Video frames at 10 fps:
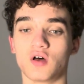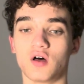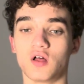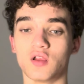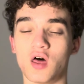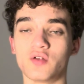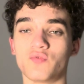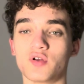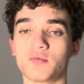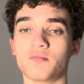a lot of
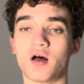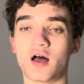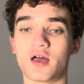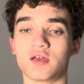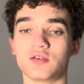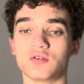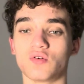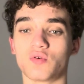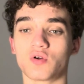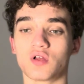what your mind,
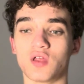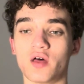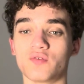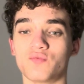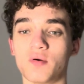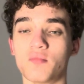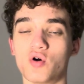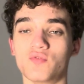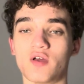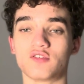or a lot of what
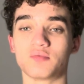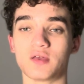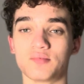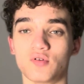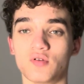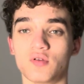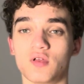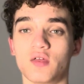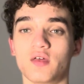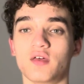motivates people,
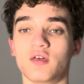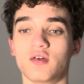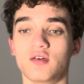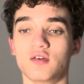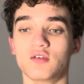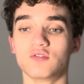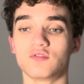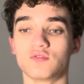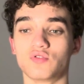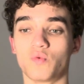
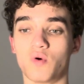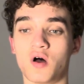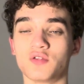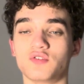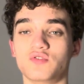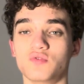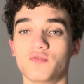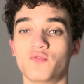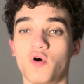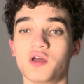is the want to
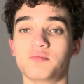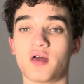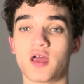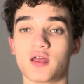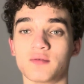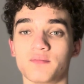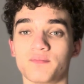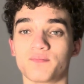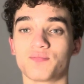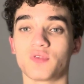avoid pain
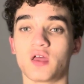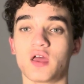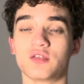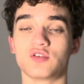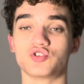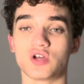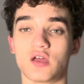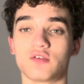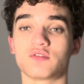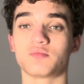and to
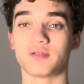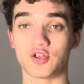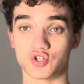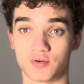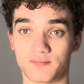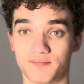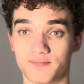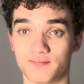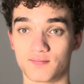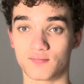chase pleasure.
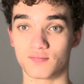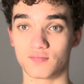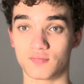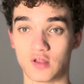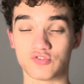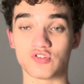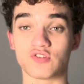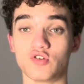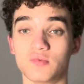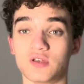It's just
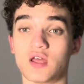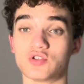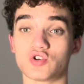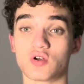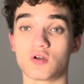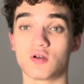human nature.